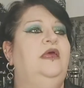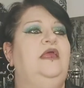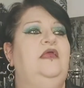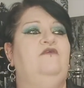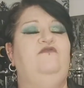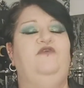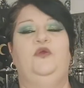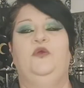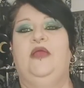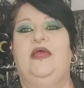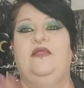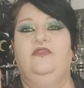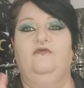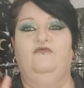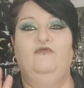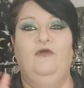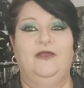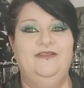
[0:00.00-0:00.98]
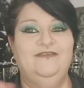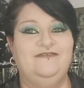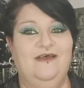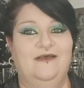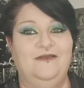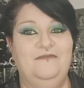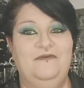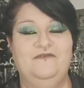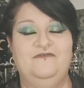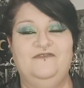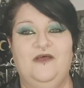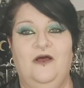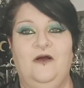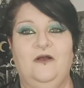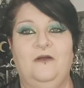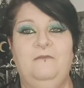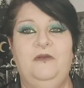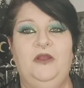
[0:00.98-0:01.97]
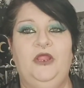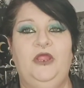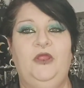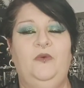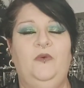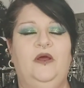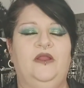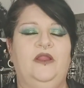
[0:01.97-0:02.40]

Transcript: if you get the right type of dark blue,